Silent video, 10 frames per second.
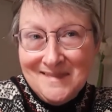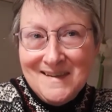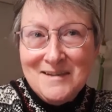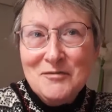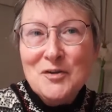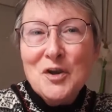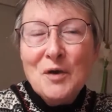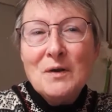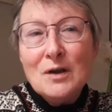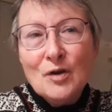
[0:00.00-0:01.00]
If you go
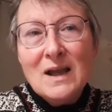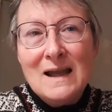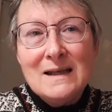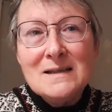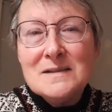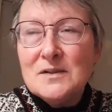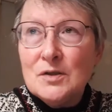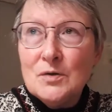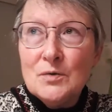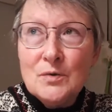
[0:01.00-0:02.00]
and look at it,
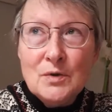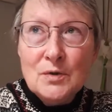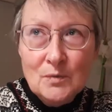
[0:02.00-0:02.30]
you